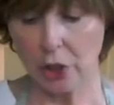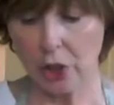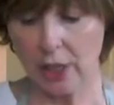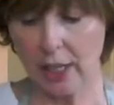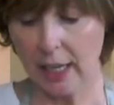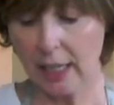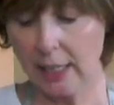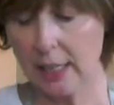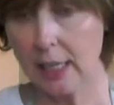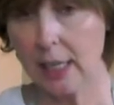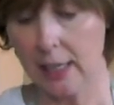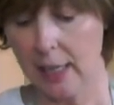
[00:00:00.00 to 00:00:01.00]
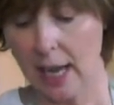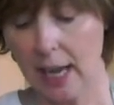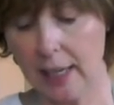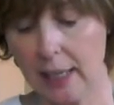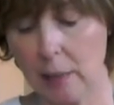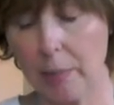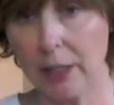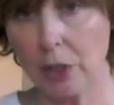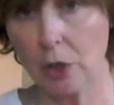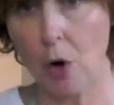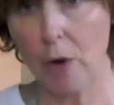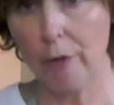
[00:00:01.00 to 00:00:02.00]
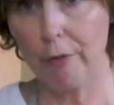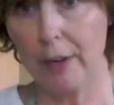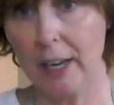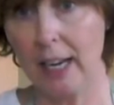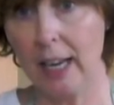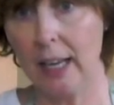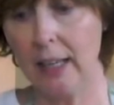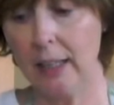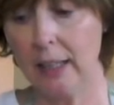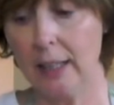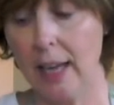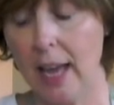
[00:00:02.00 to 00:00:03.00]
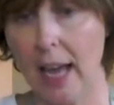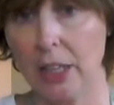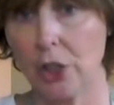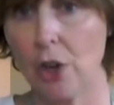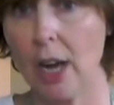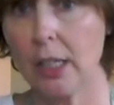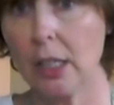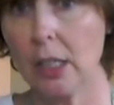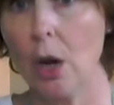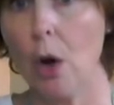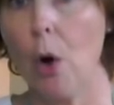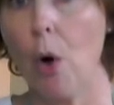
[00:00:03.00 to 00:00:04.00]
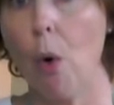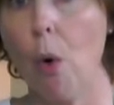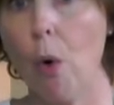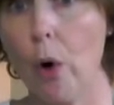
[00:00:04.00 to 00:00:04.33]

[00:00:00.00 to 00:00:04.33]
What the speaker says: need a little bit of vanilla extract, or